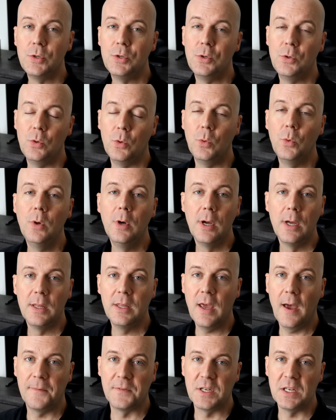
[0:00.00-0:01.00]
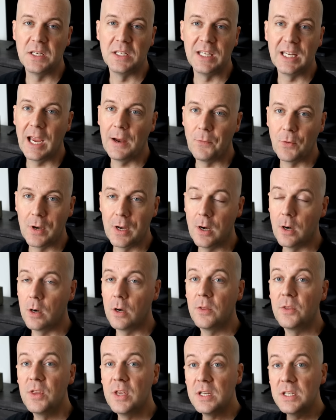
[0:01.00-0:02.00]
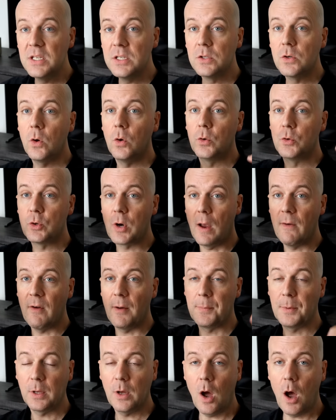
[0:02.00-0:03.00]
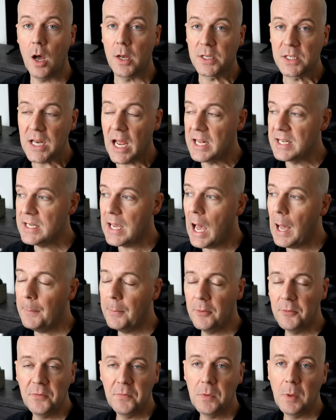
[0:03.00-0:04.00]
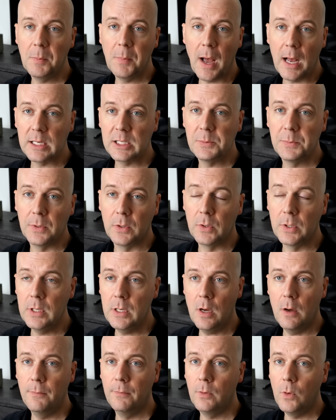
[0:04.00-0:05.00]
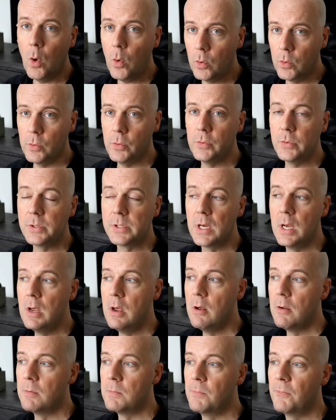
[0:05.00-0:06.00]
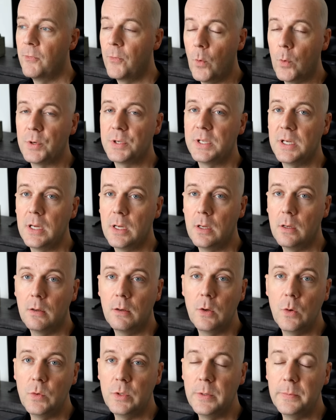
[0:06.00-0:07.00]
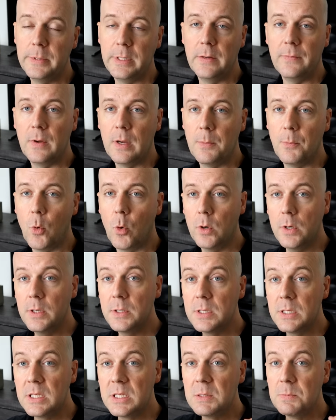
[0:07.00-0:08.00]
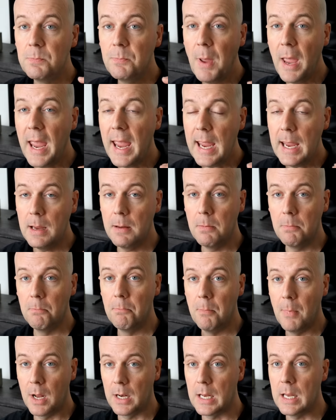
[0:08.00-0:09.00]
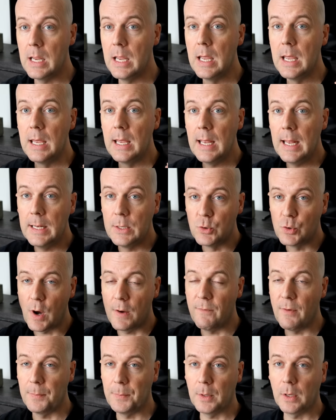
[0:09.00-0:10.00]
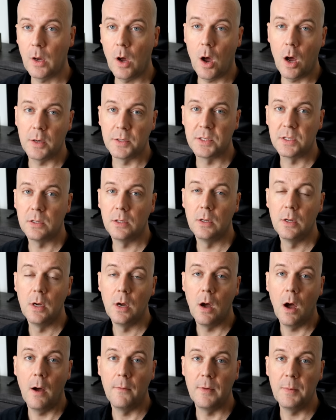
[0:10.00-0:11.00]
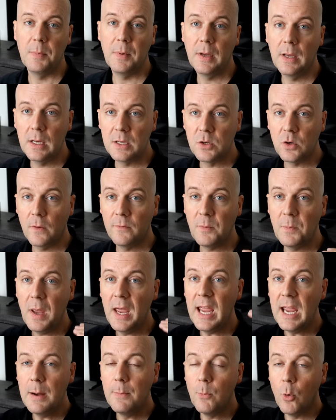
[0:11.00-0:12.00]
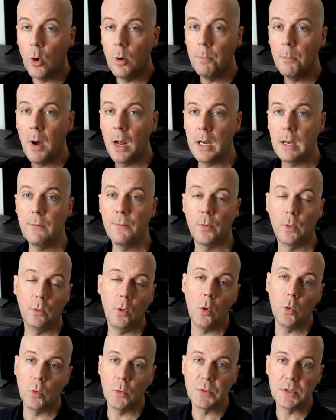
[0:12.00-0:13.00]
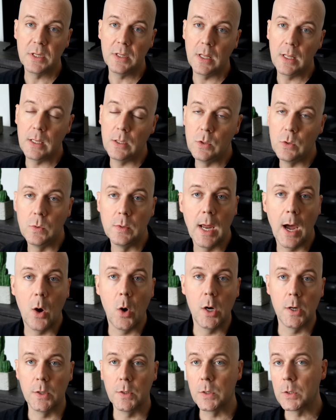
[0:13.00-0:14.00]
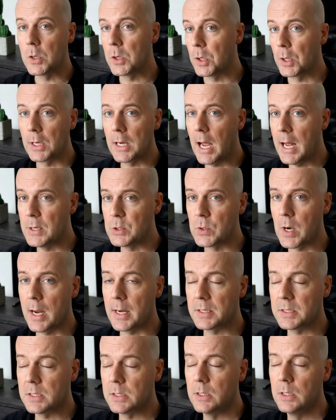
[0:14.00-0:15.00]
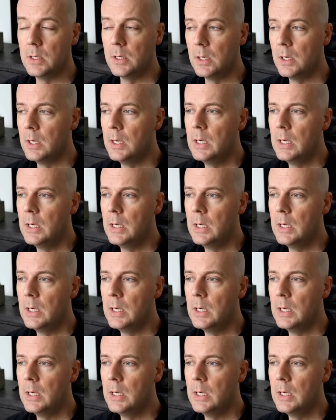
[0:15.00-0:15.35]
to the FCC every year. This is going to drive up the costs, on top of the possibility of locals forcing YouTube TV and more to pay money and drive up the cost of it because they're going to have to pay more money for locals than they do now under the current contracts.